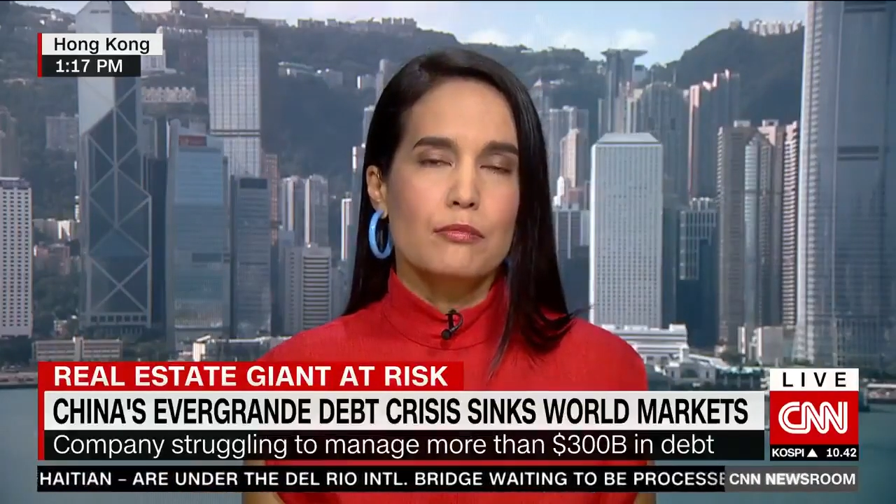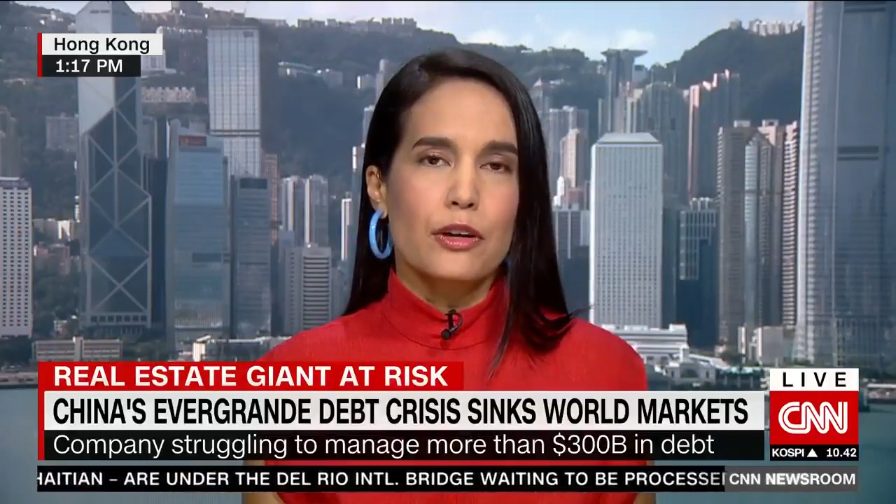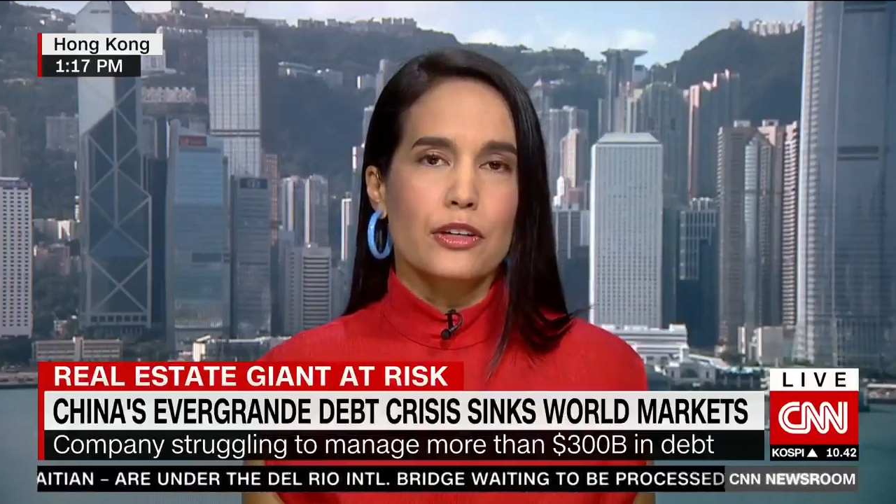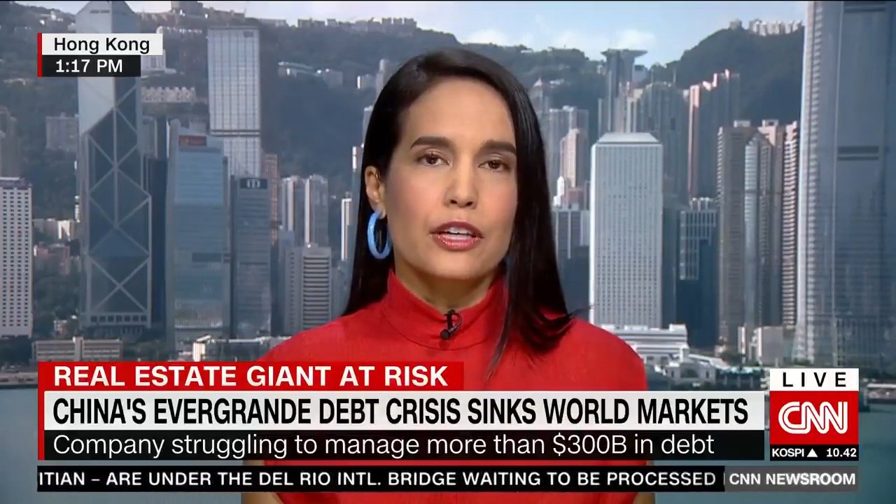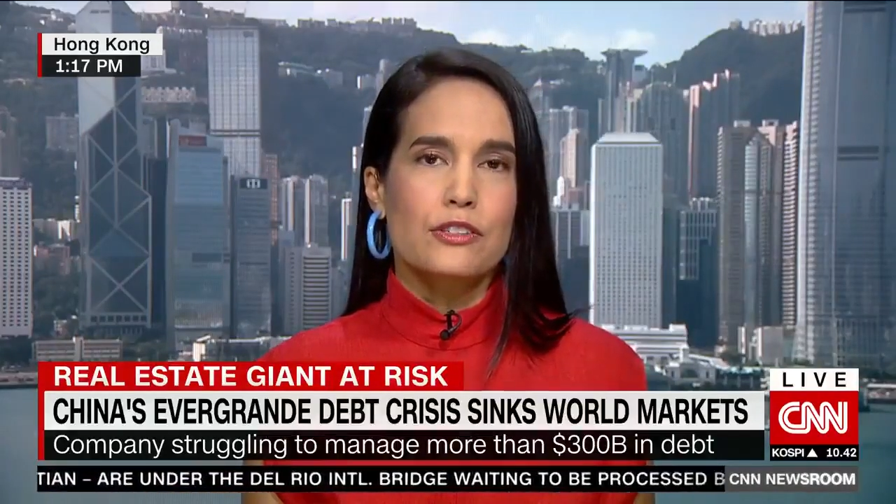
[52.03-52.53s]

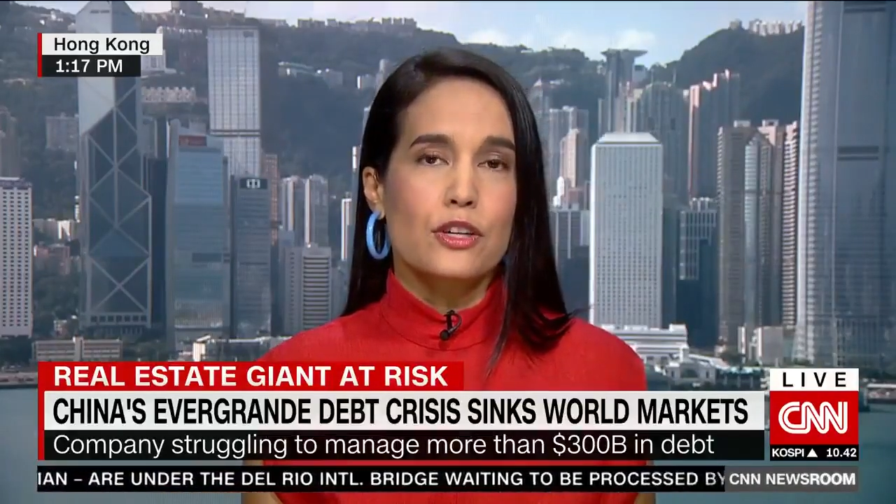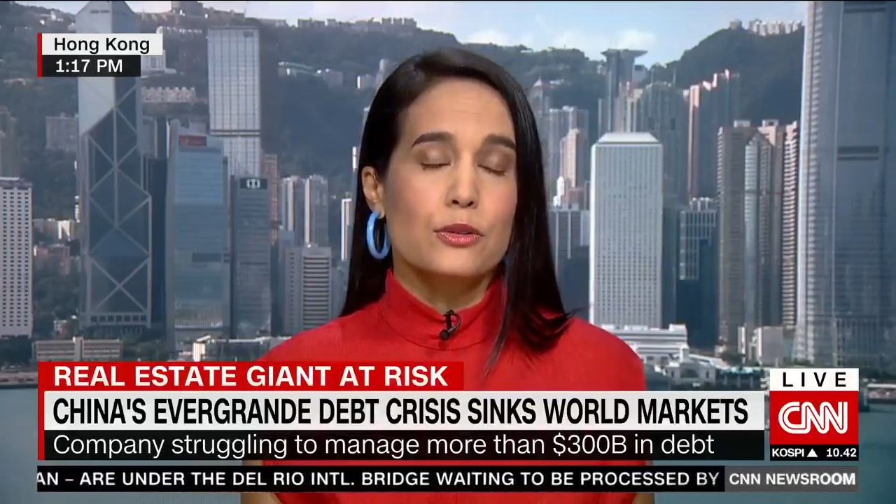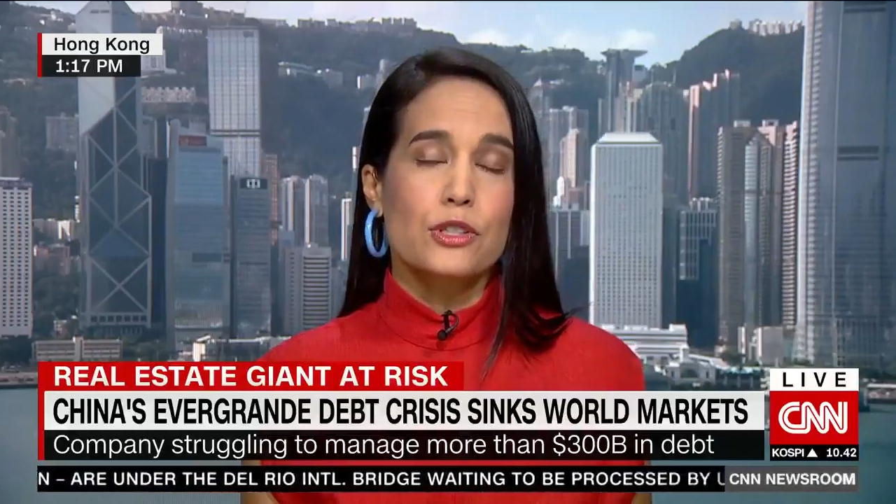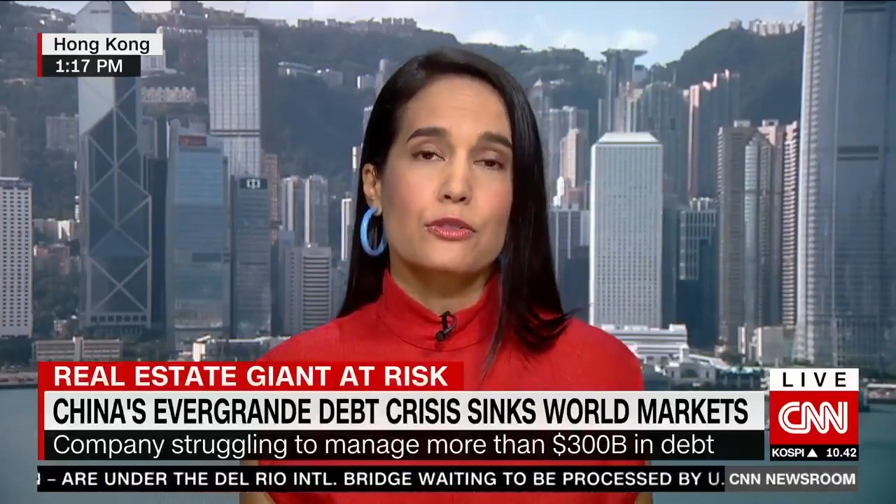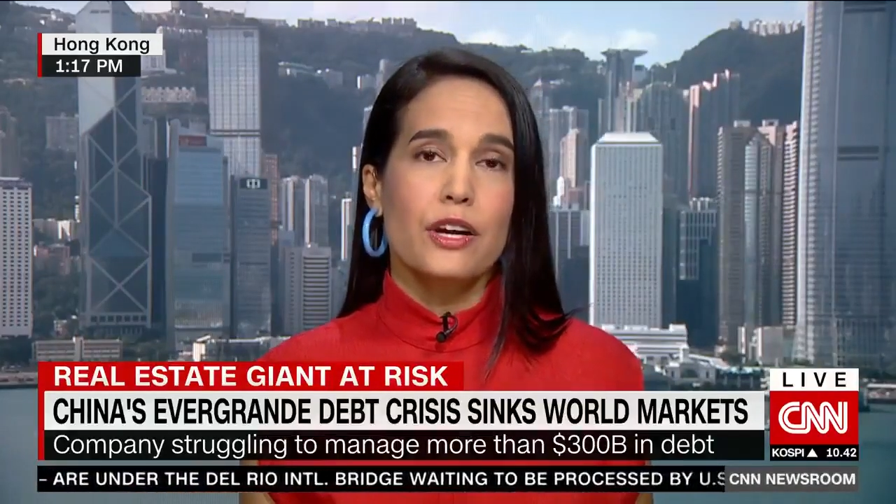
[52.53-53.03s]
markets
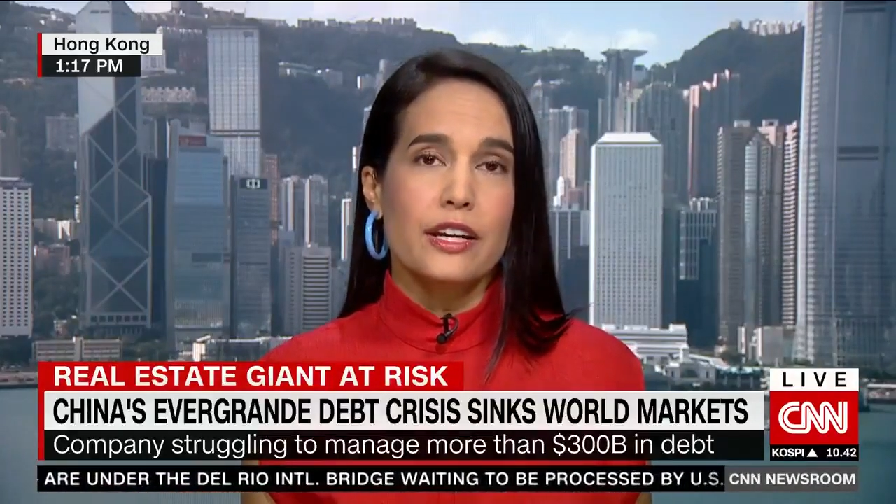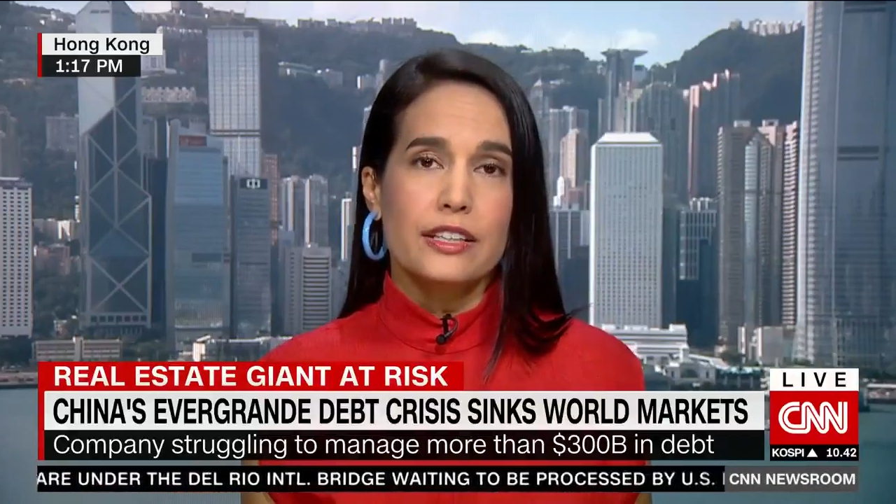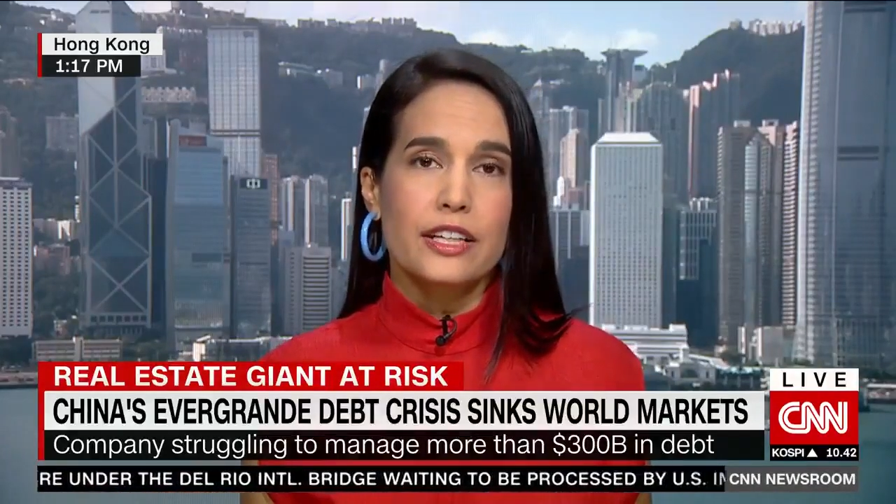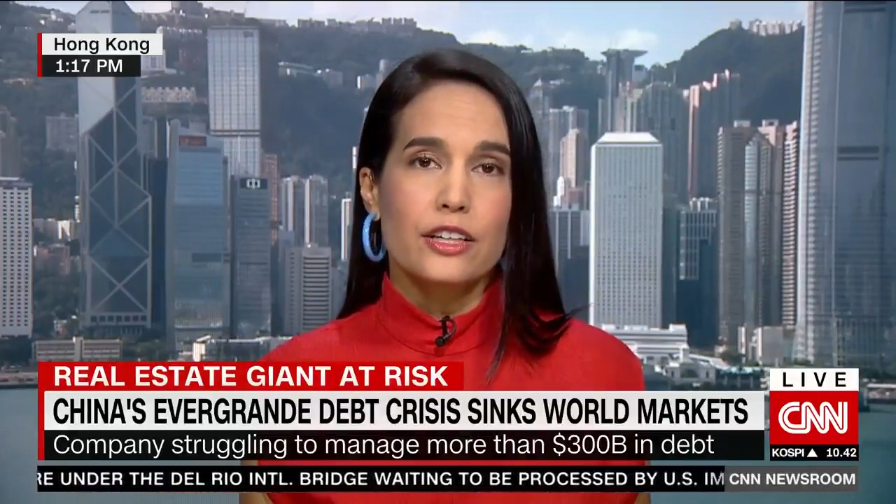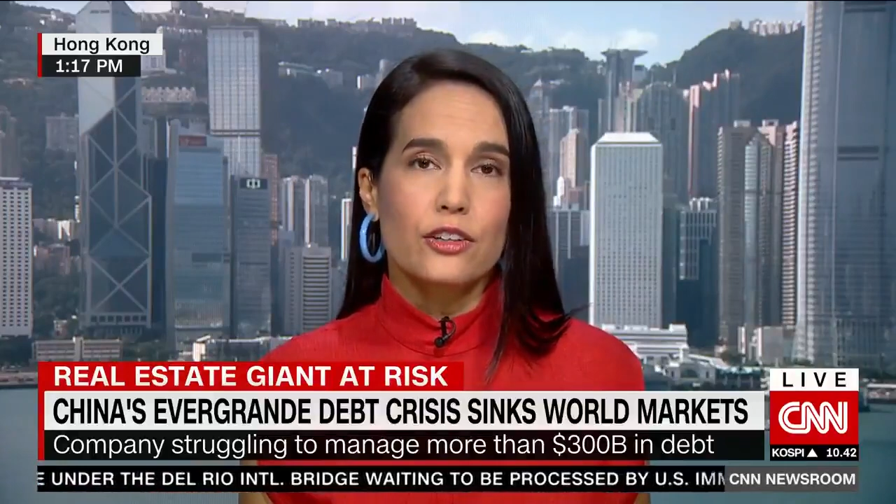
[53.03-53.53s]
go into the
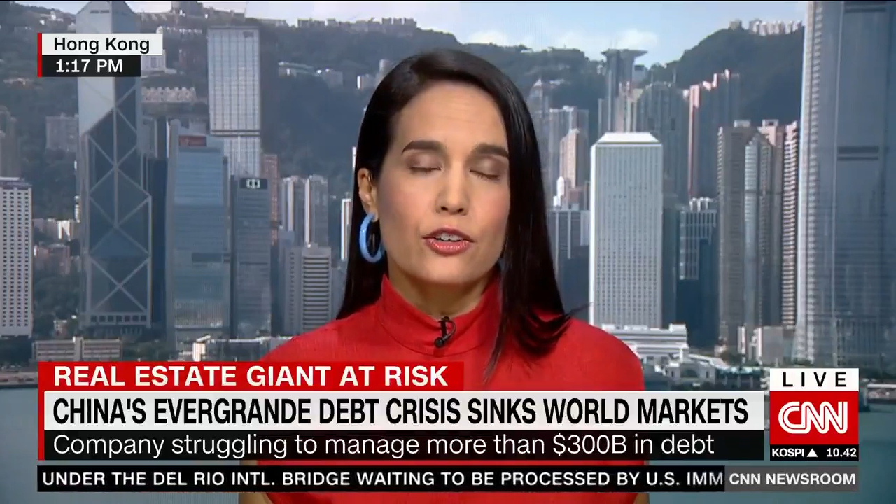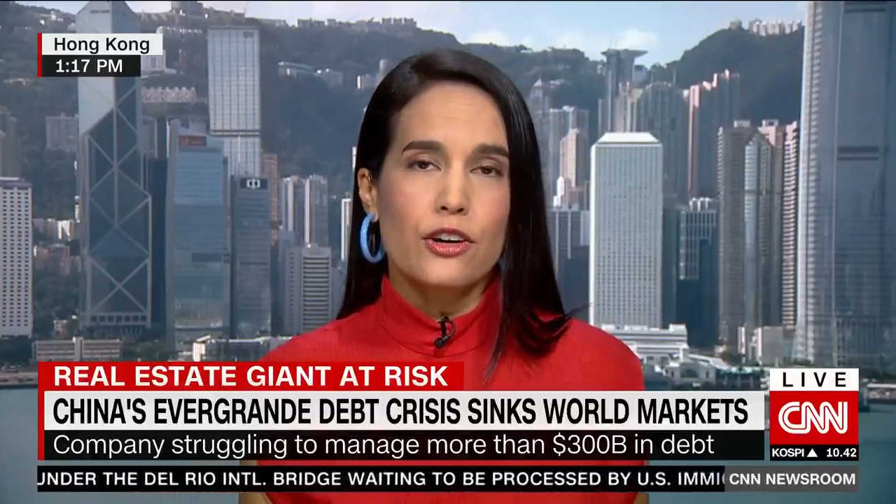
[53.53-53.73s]
red here